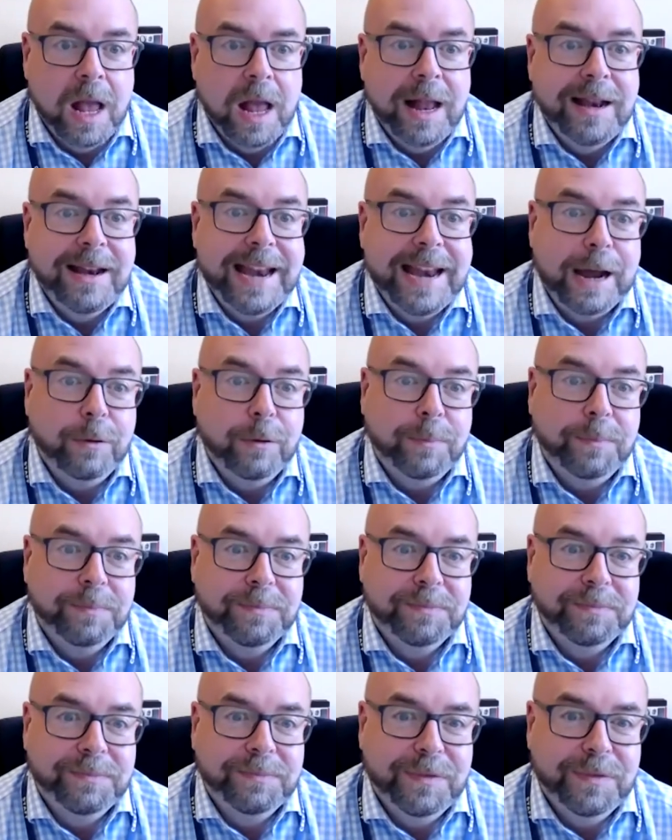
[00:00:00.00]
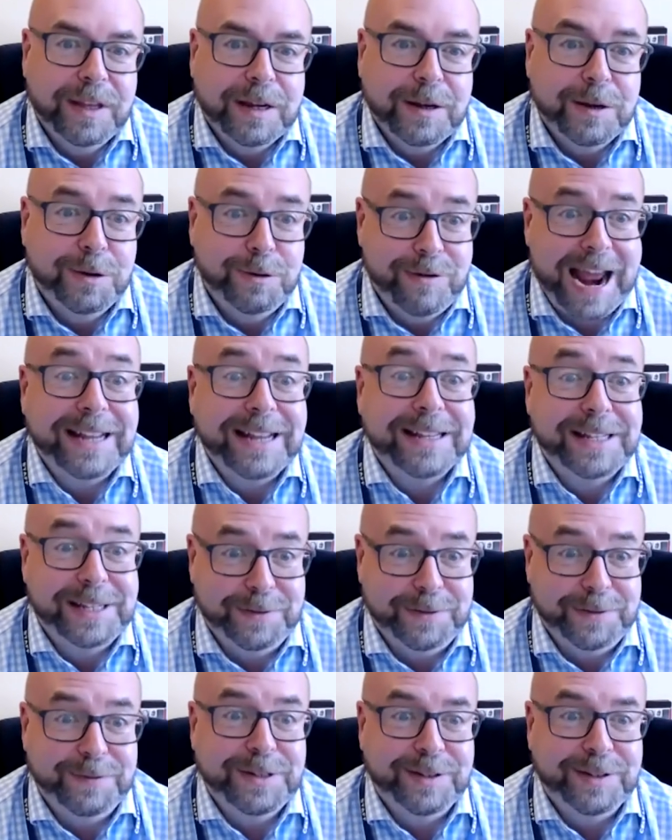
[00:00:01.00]
Now, the
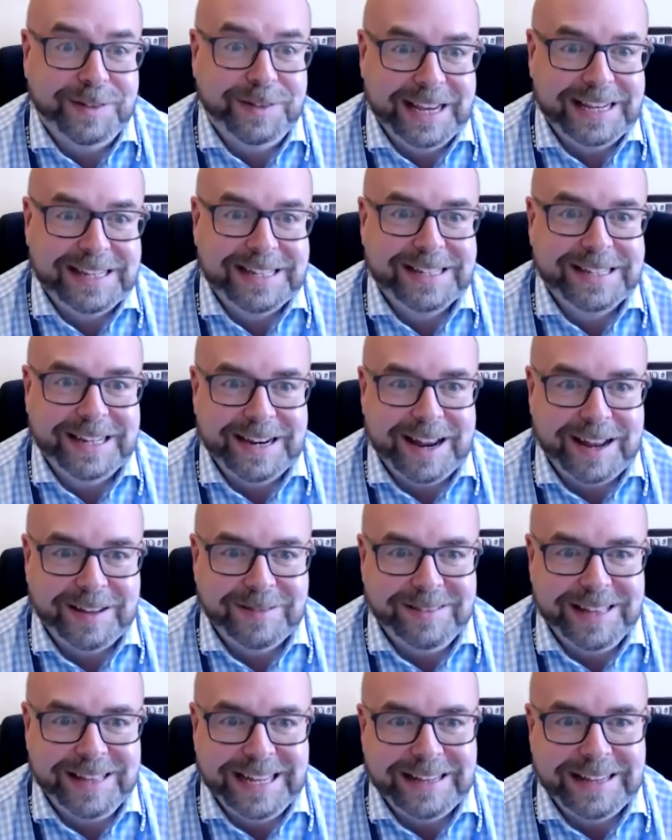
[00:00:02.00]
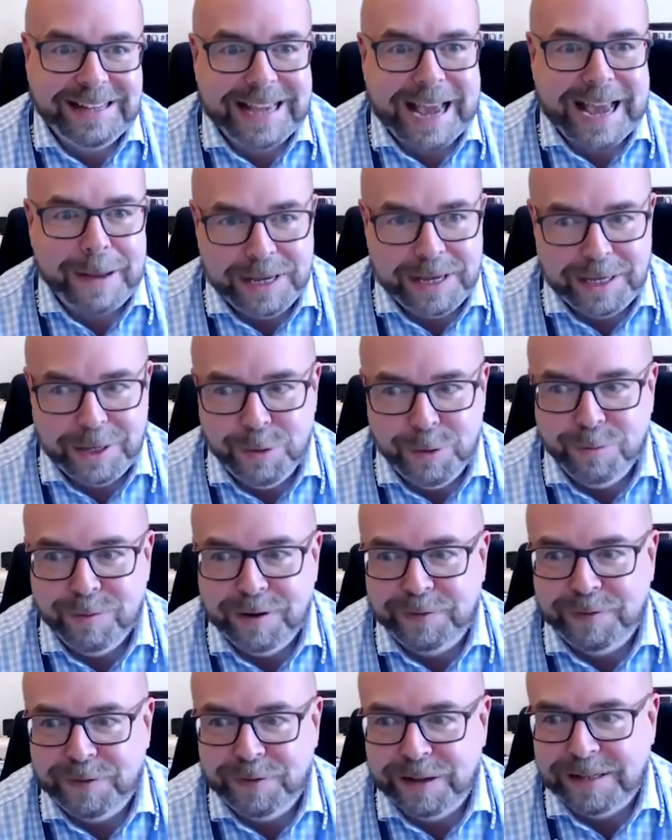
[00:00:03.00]
corrective to this, and I think, Gabby, you
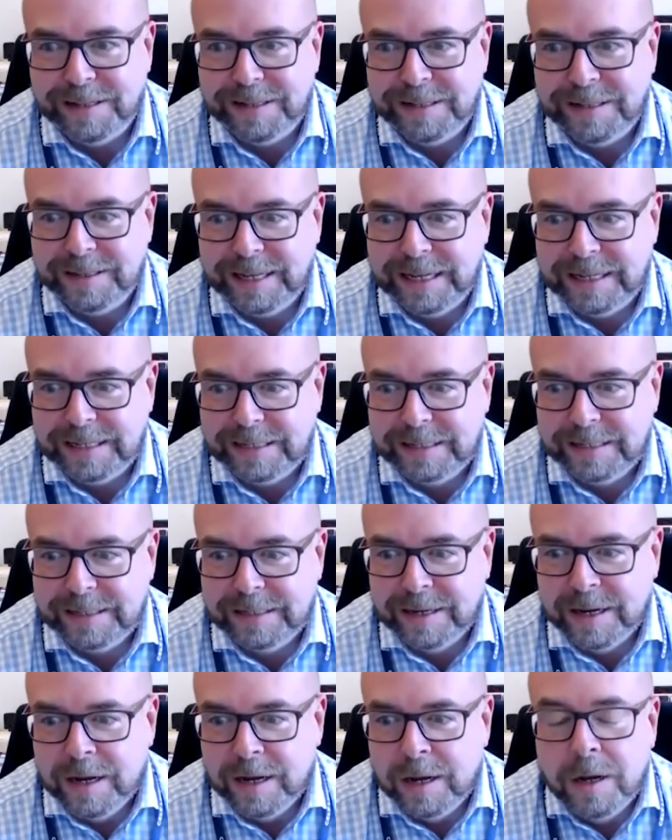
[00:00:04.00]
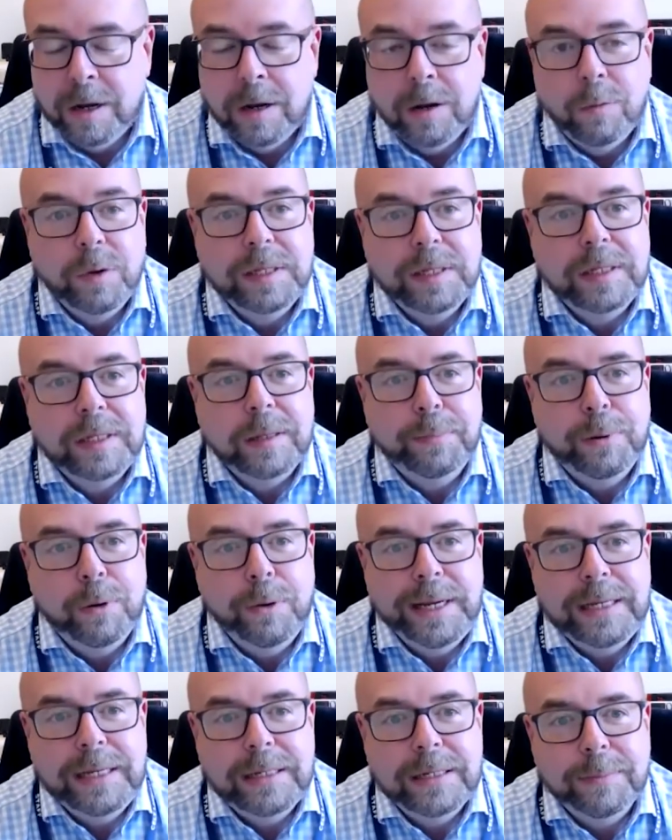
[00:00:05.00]
referred to this, was the
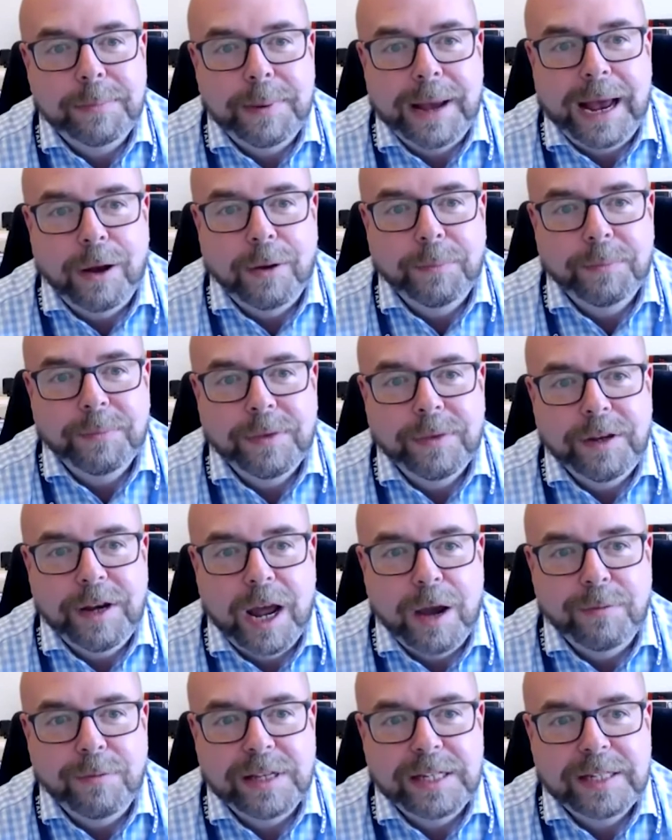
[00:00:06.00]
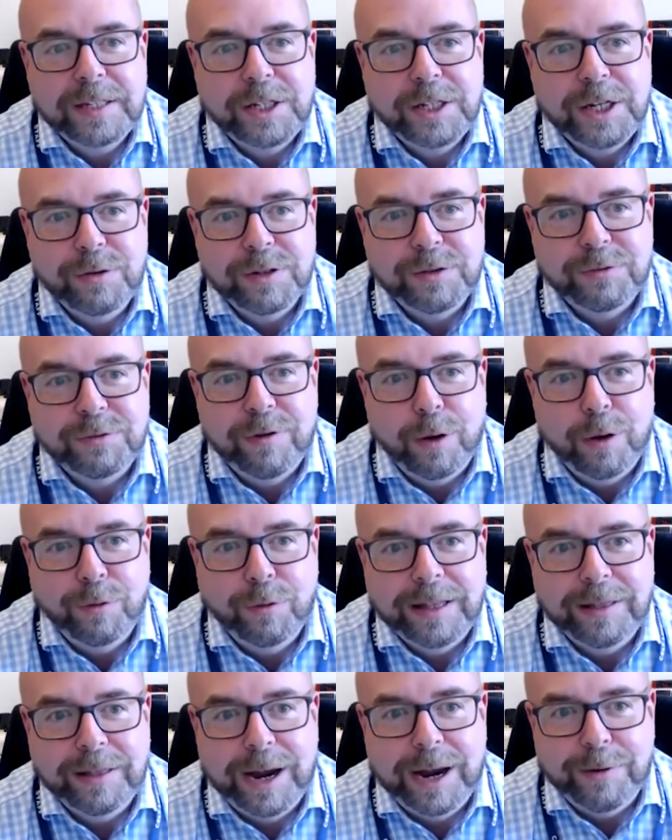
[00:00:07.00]
point about, you know, the students
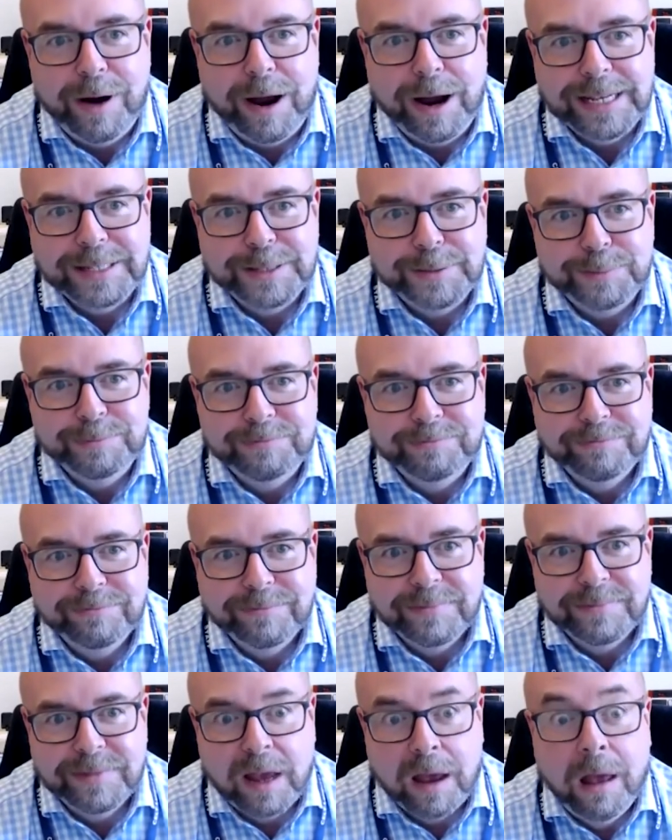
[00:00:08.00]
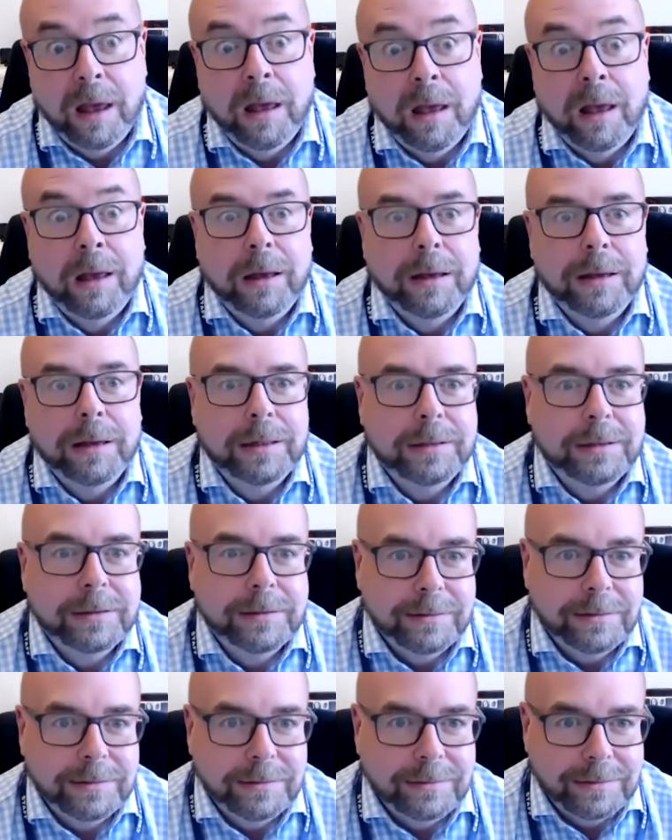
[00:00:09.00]
rolling their eyes.
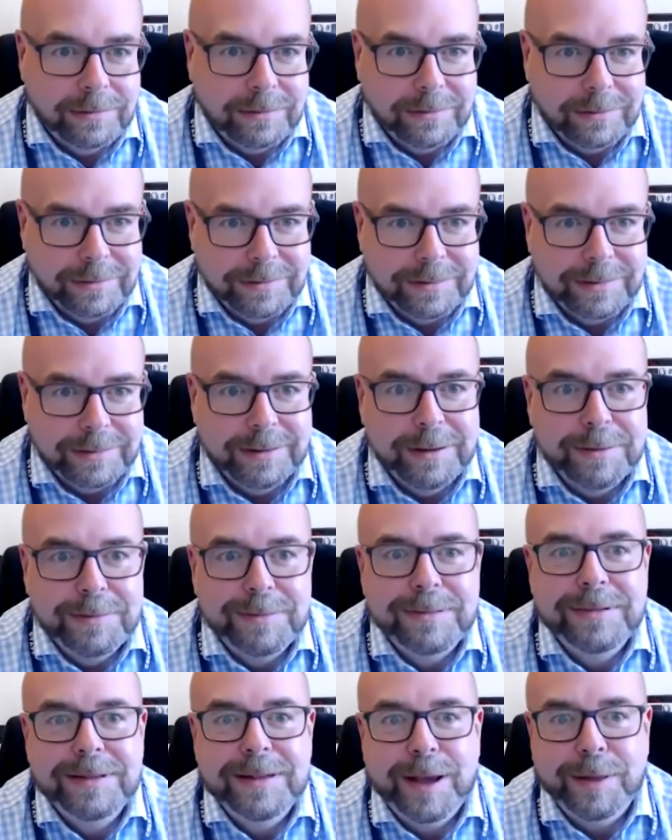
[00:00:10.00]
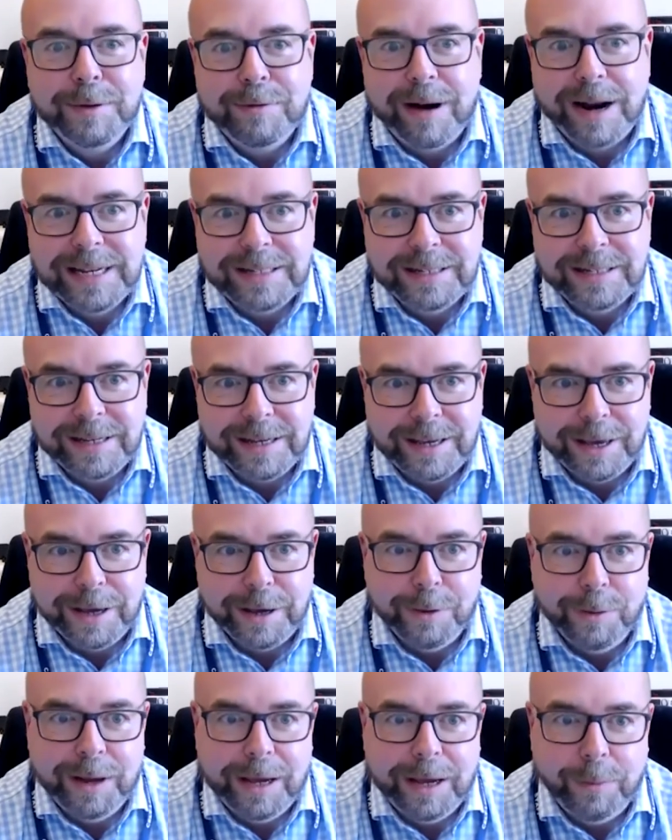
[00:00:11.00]
Oh, another
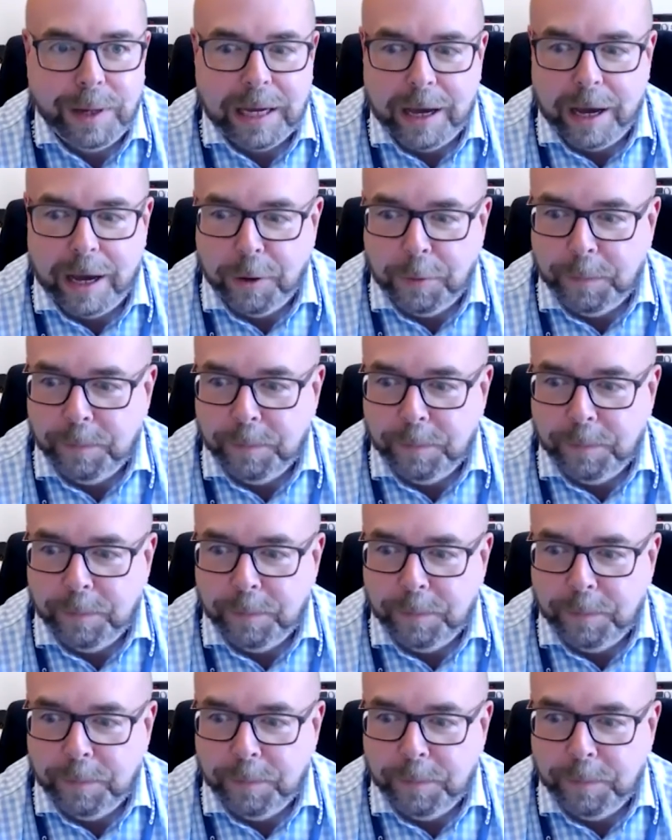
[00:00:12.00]
ICQ, here we go.